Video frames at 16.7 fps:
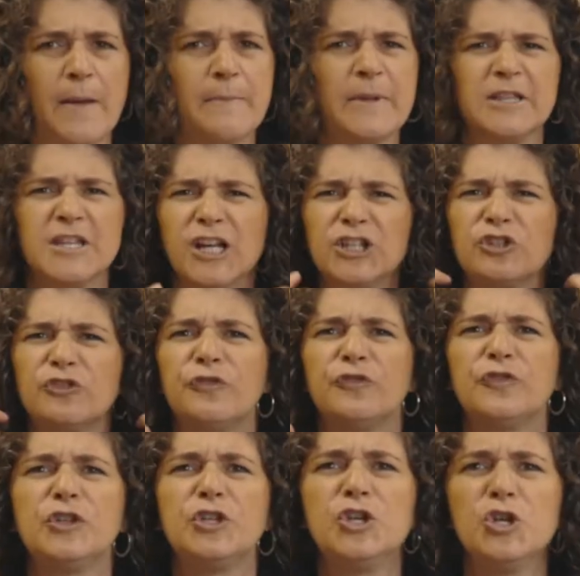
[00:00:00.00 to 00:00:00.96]
I mean, that's
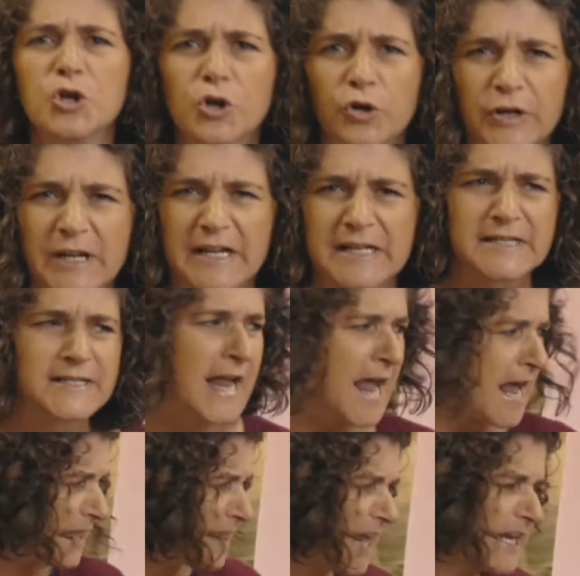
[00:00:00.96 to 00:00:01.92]
furious
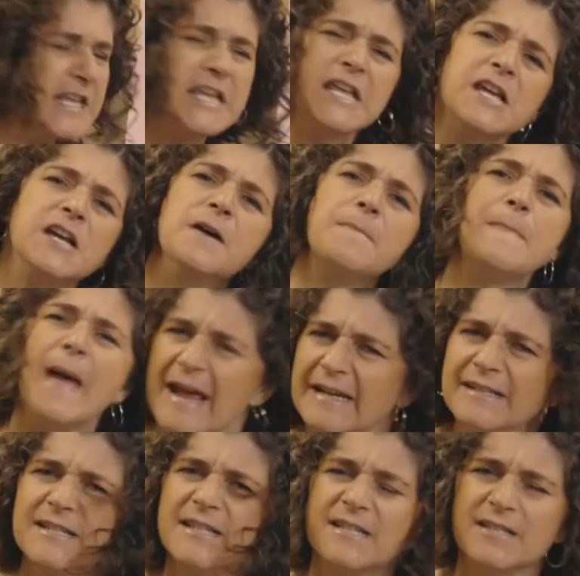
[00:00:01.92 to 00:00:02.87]
that he
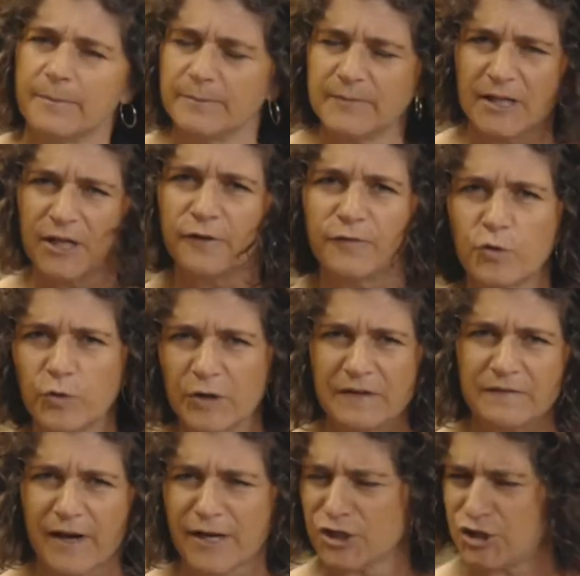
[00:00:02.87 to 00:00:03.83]
commanded something of
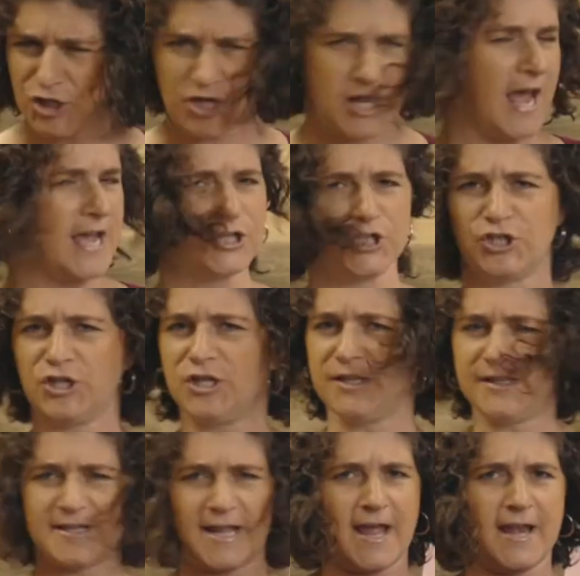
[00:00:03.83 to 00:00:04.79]
Queen Vashti and she
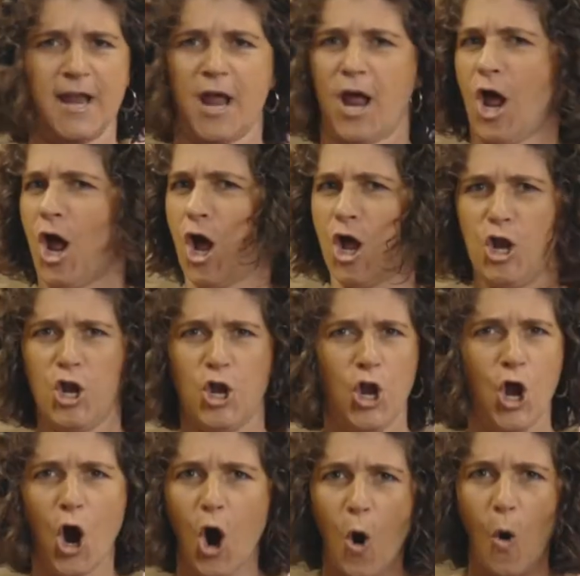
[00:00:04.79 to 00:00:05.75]
said,
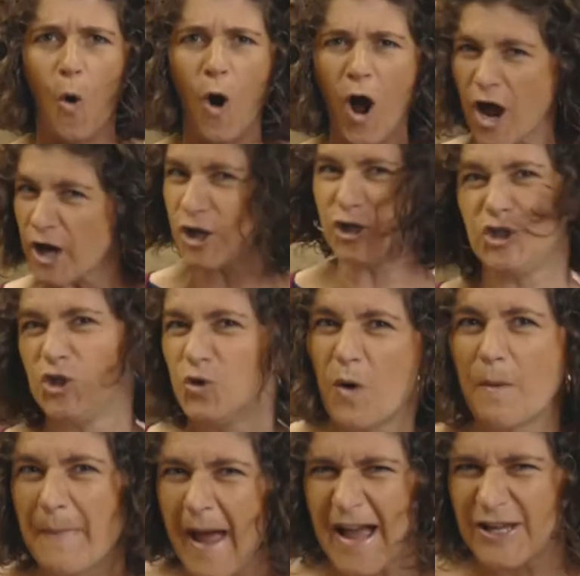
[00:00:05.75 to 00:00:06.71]
no. Could you
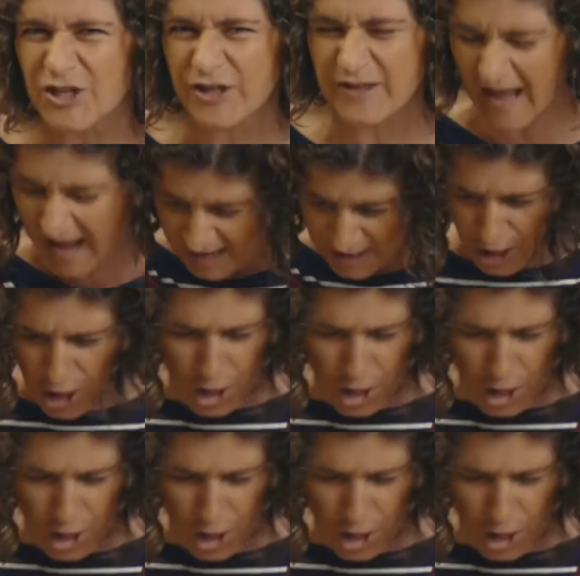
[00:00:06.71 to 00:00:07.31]
imagine that?